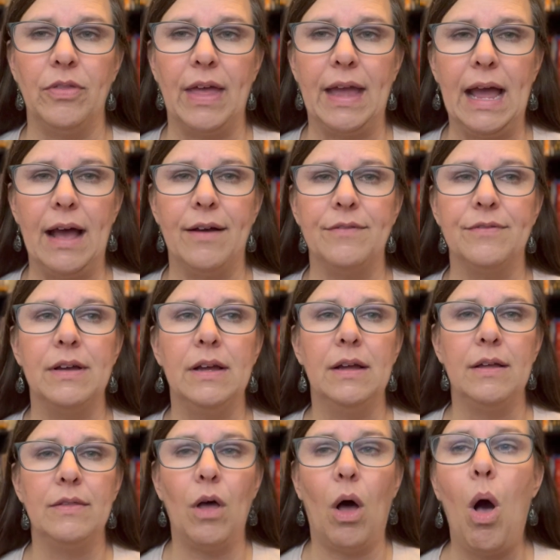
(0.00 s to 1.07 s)
They have
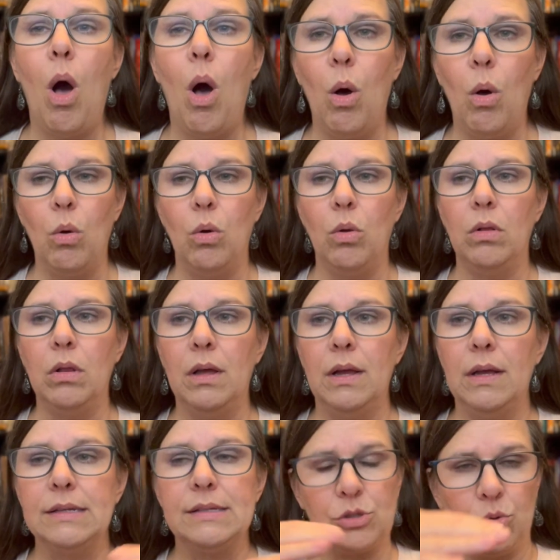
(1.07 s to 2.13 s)
the whole
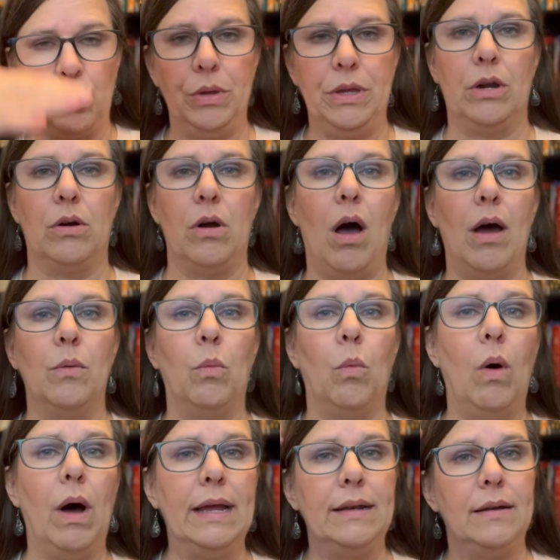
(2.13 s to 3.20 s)
school year on
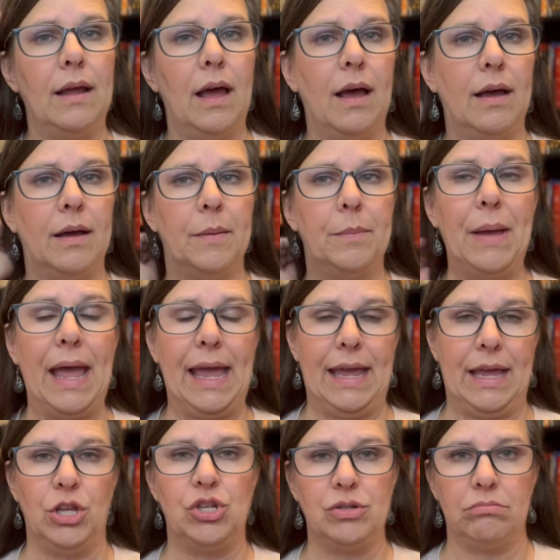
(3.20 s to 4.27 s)
one
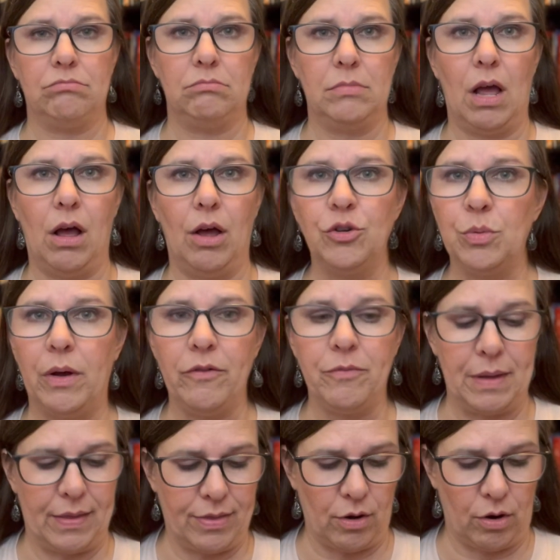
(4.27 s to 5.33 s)
page, all 12
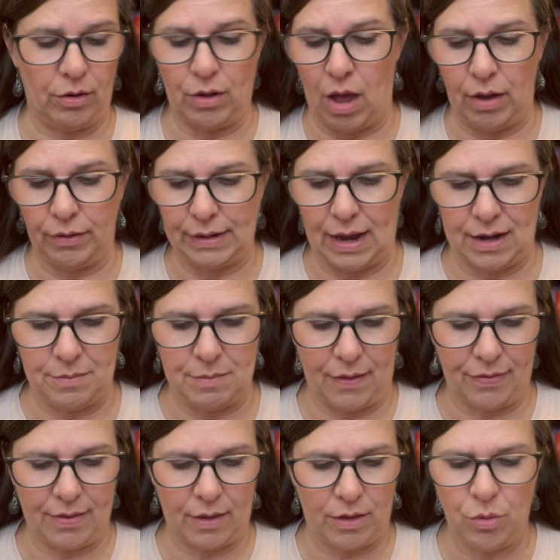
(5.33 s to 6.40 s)
months, all 9
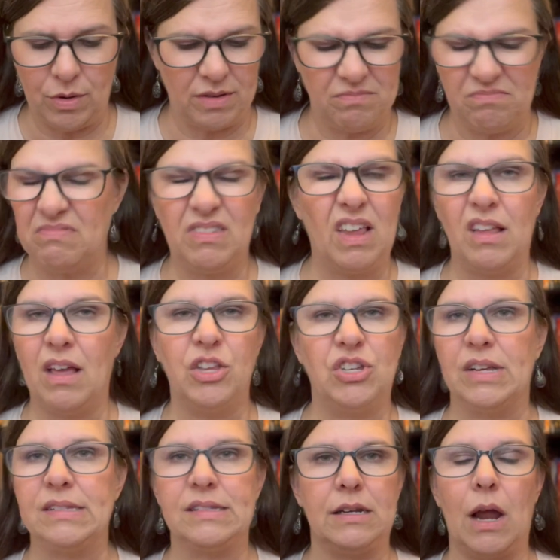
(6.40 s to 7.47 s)
months. You can
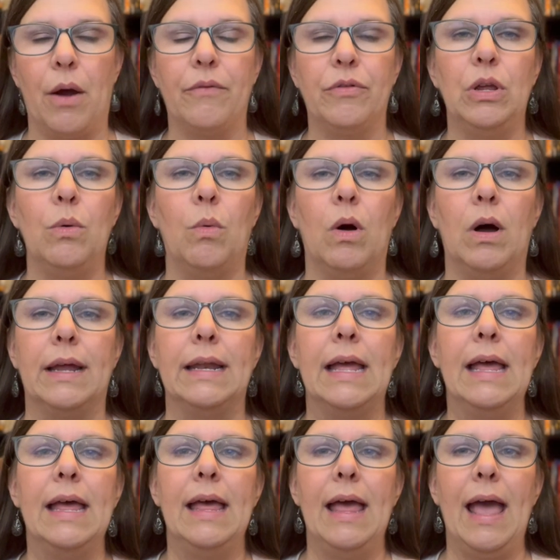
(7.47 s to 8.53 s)
adjust it however you want.
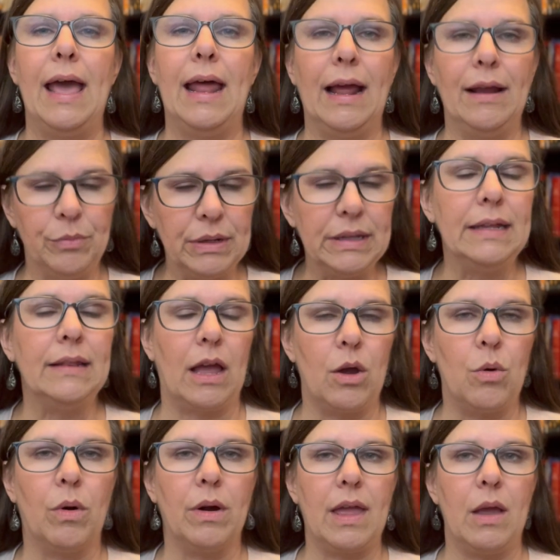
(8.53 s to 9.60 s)
And I really
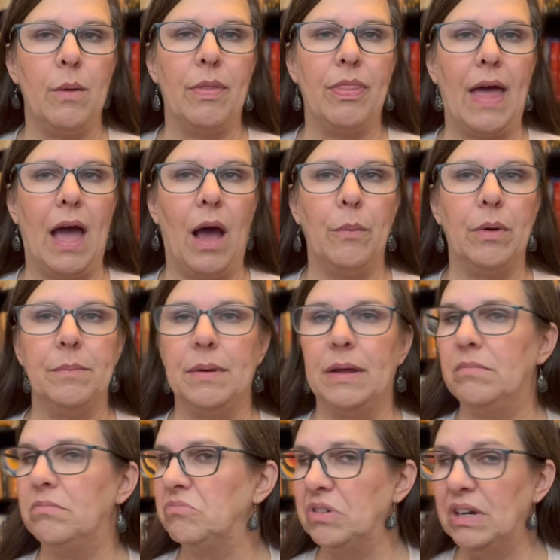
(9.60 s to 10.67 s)
like working with that one,
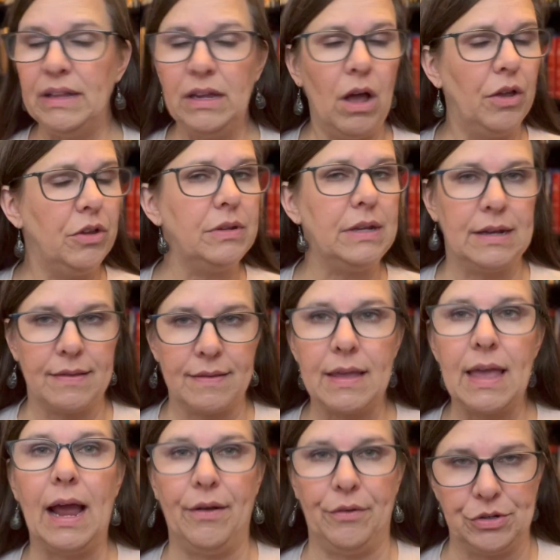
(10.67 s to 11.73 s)
but really all you need is a
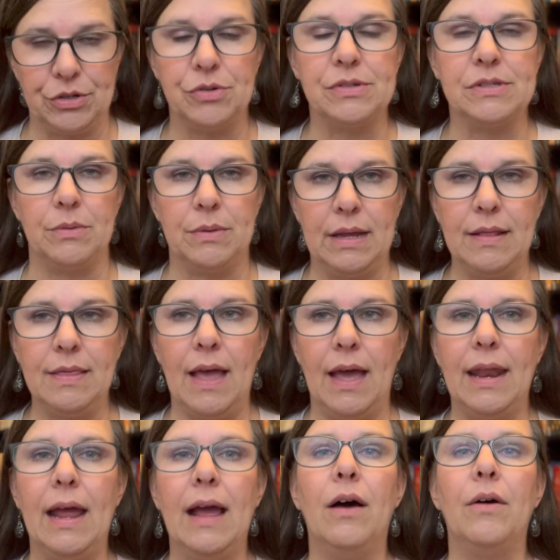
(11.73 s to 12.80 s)
calendar. So get
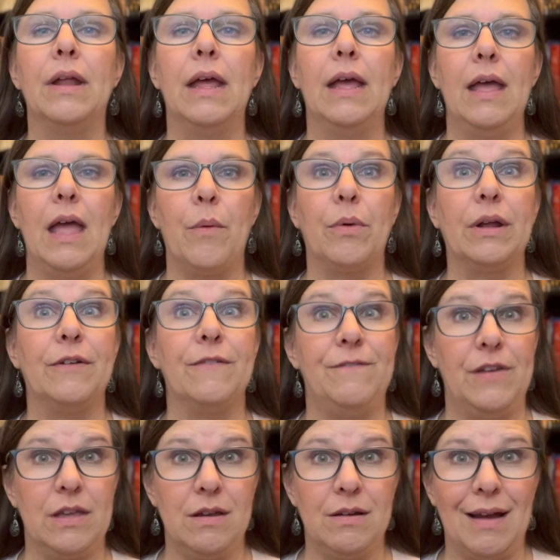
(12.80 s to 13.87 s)
that out, and we're going to
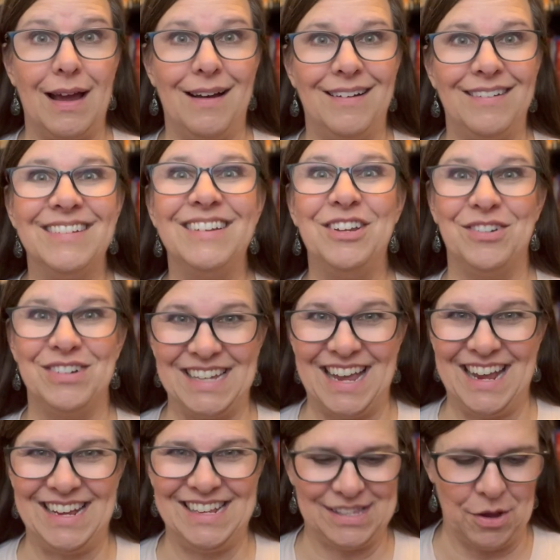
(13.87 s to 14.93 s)
figure out your
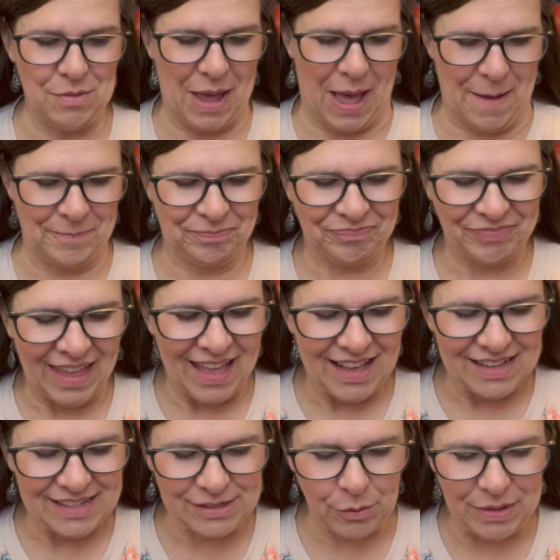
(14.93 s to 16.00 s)
days. Okay.
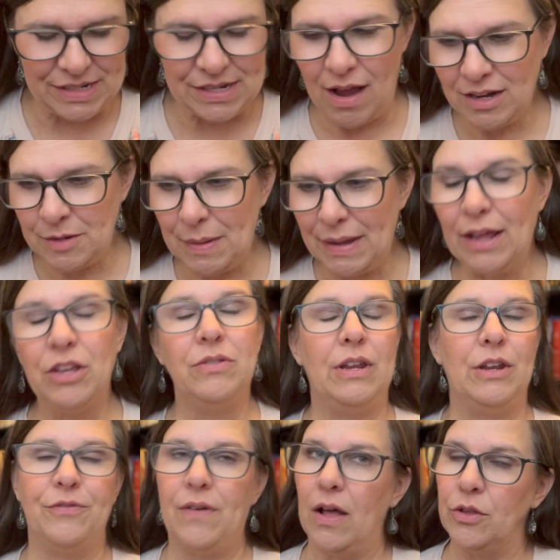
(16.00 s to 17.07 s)
So we talked about how you
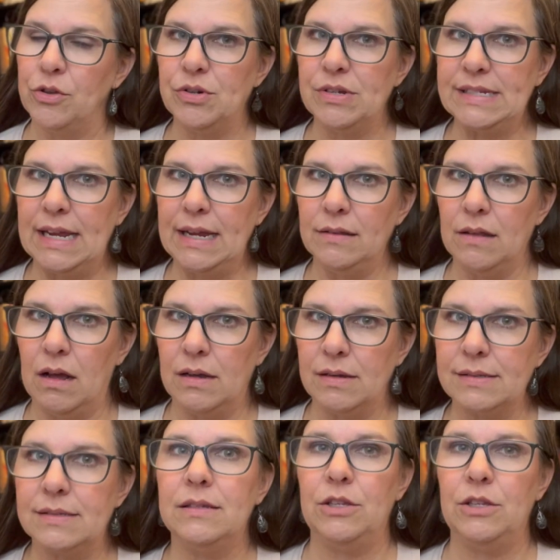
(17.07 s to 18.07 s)
need to follow your state laws.